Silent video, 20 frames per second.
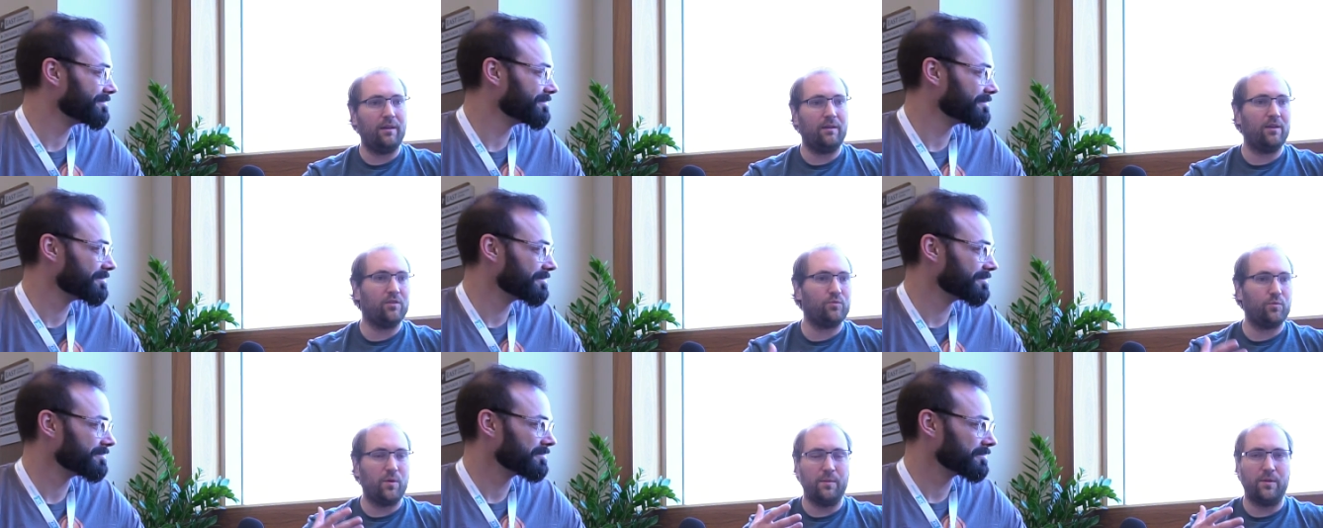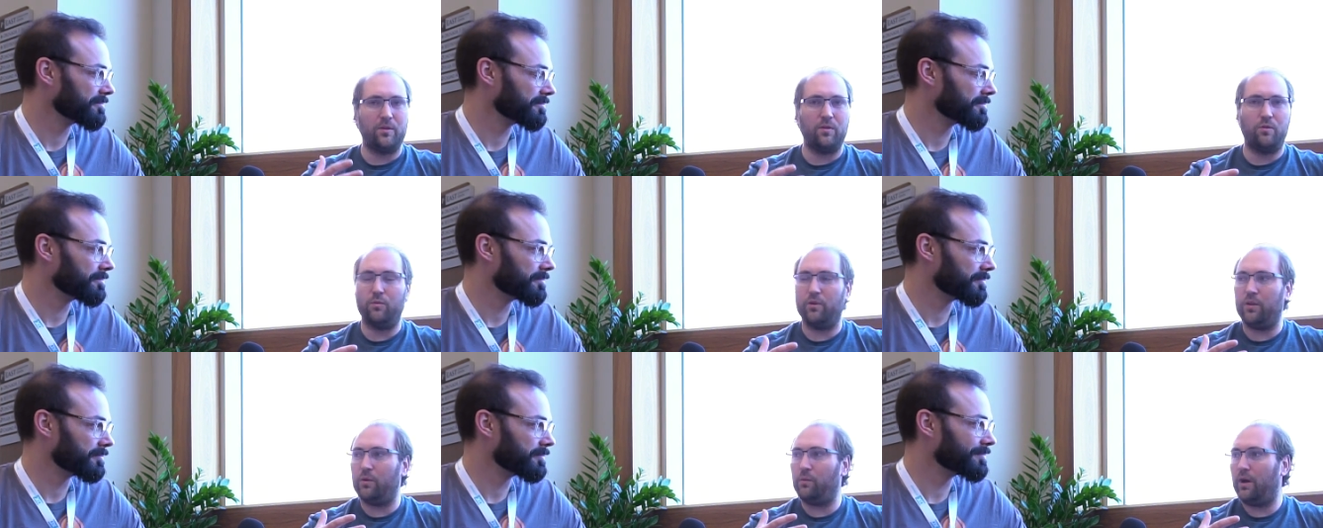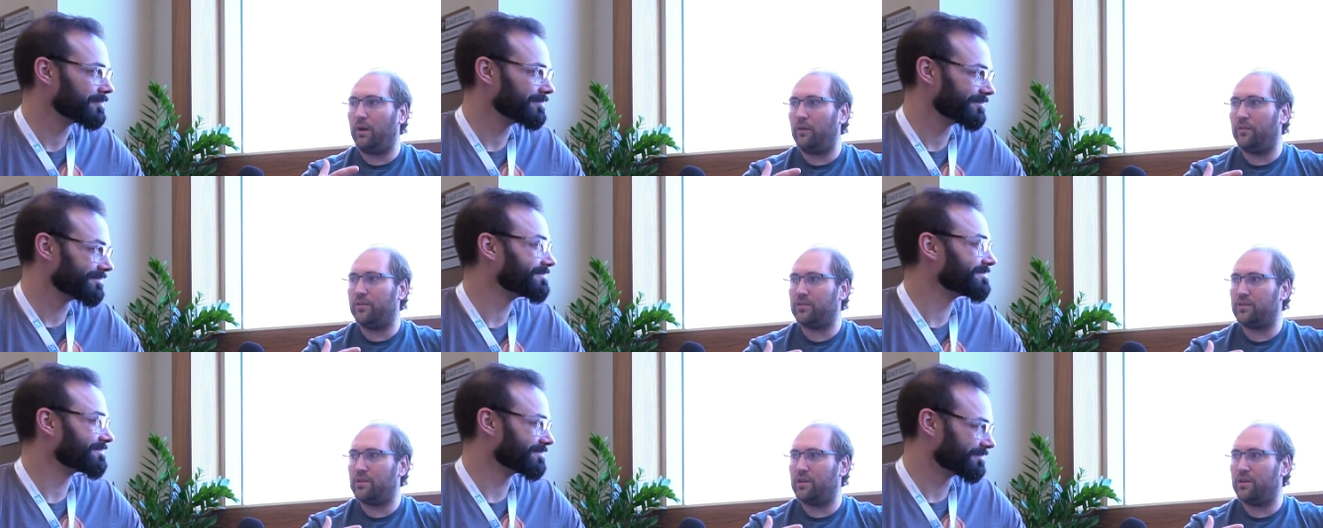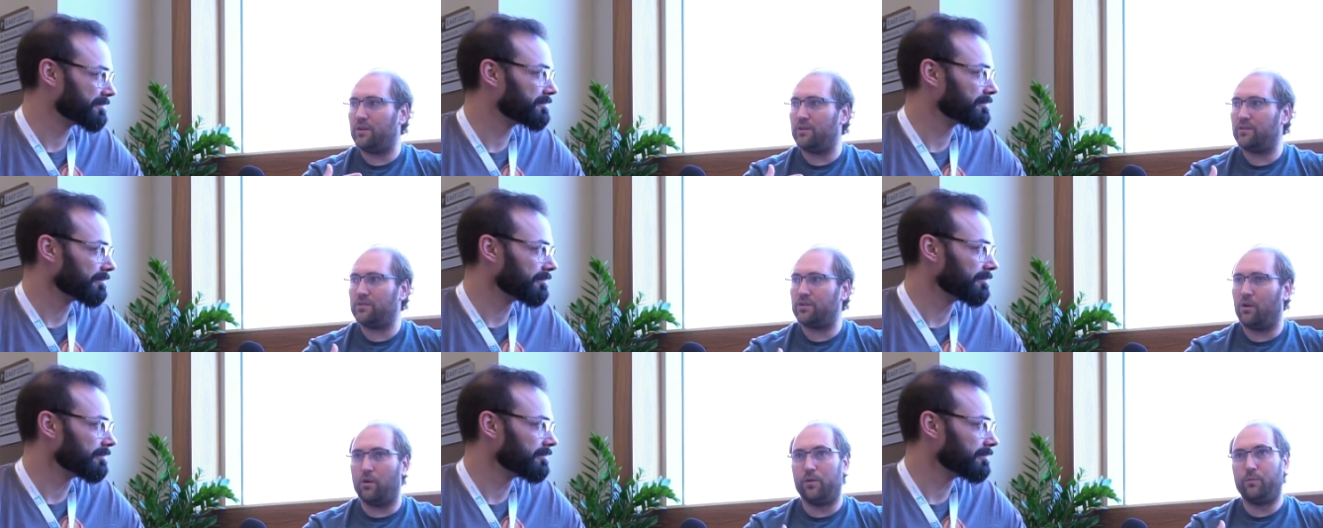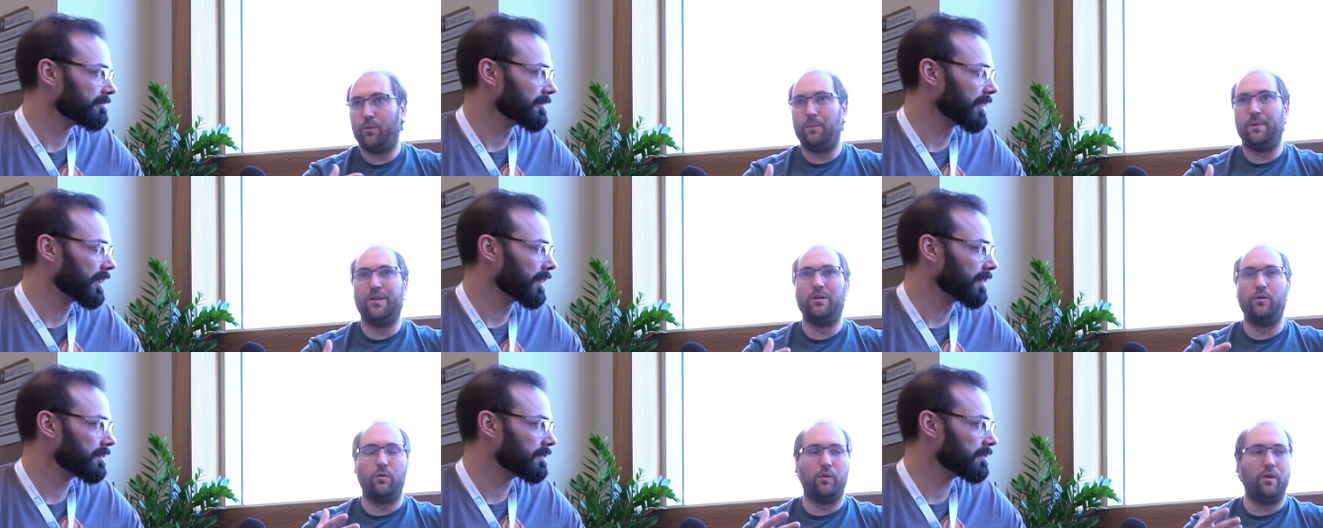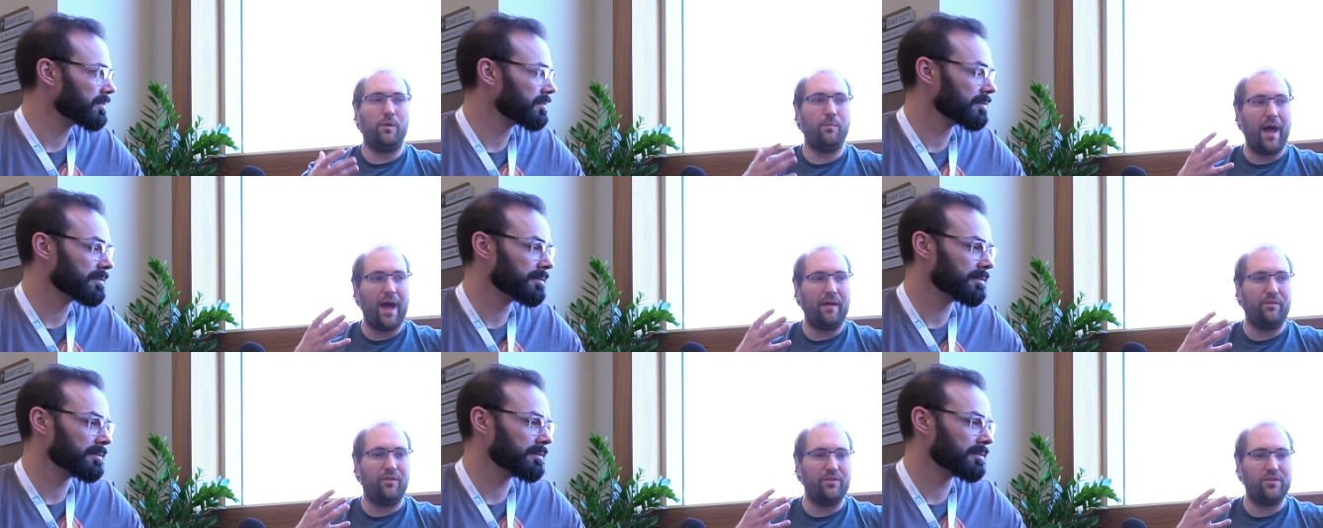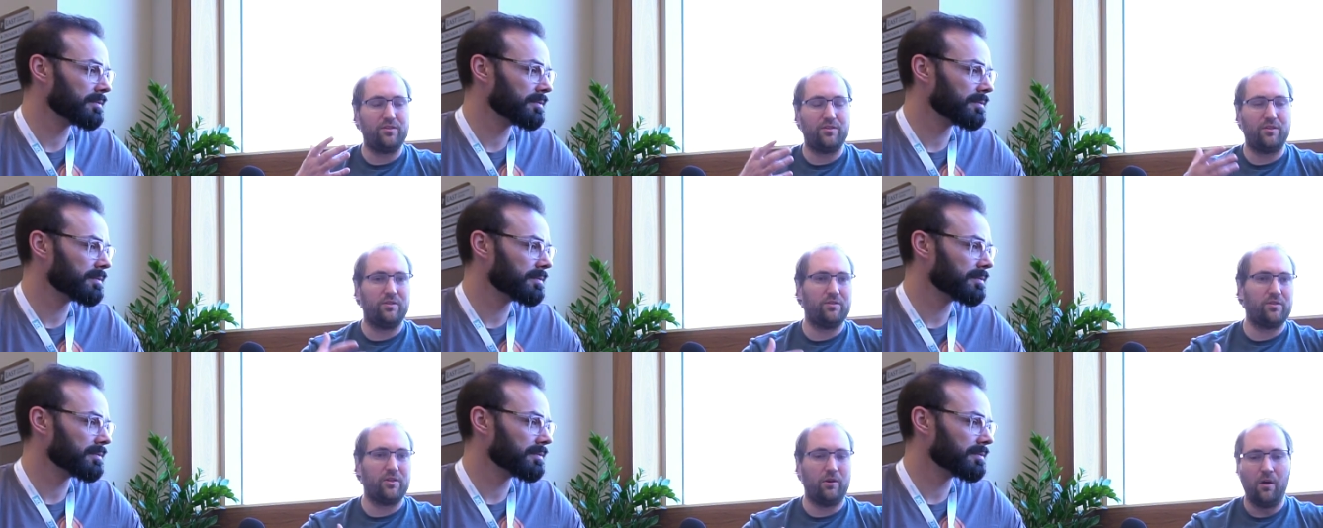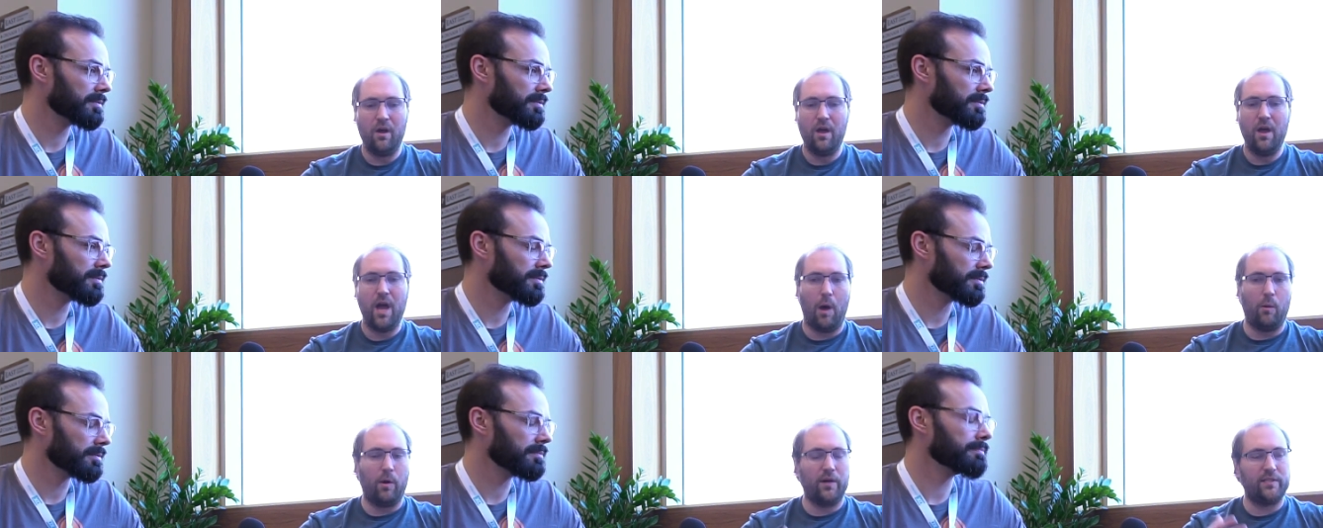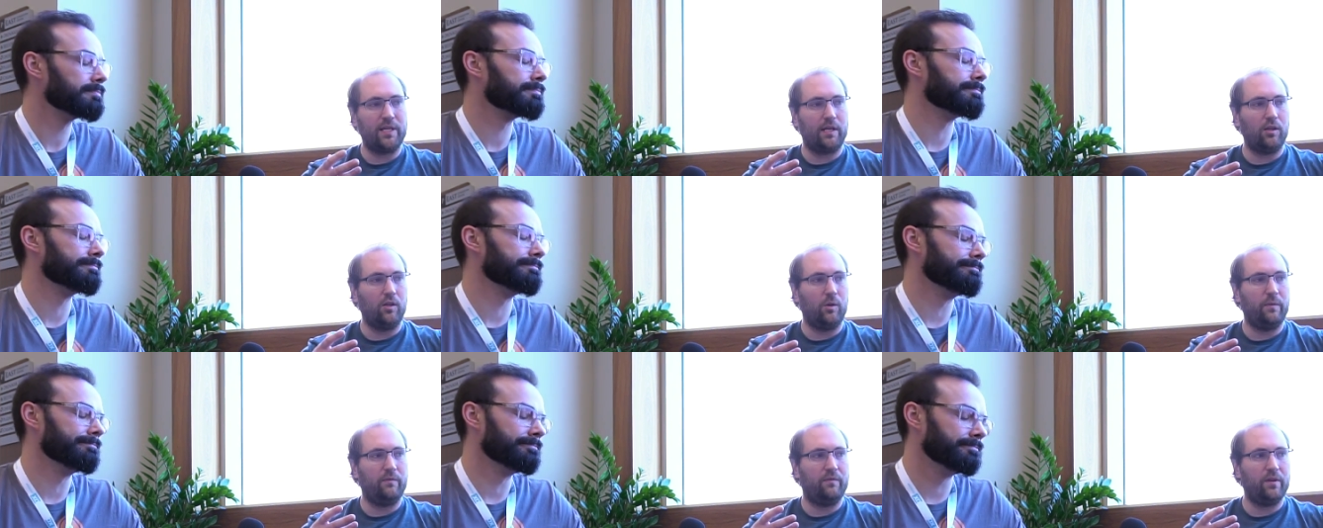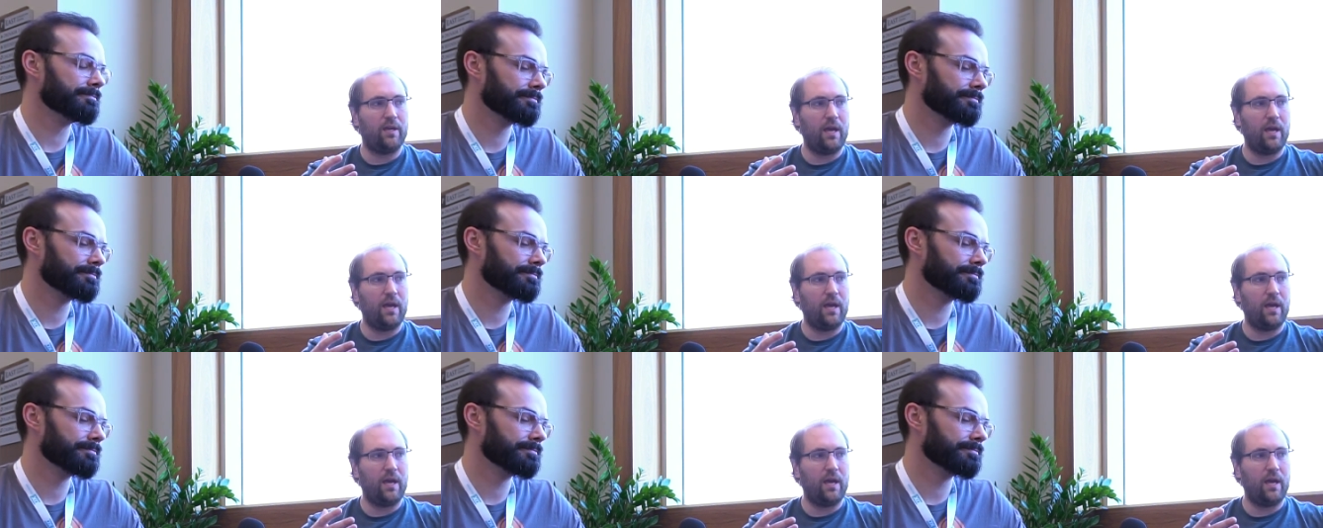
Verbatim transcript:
Speaker 1: because we've been doing really well this year, so or we've been doing really badly this year, so I want to take a little bit of a